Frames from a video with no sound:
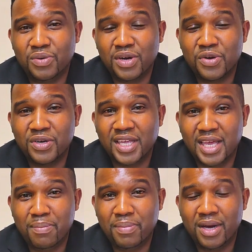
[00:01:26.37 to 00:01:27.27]
record
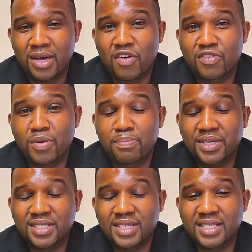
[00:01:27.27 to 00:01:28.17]
keeper of your
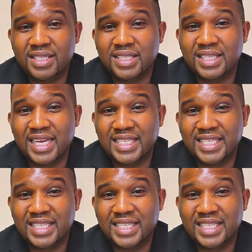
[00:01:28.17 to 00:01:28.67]
business's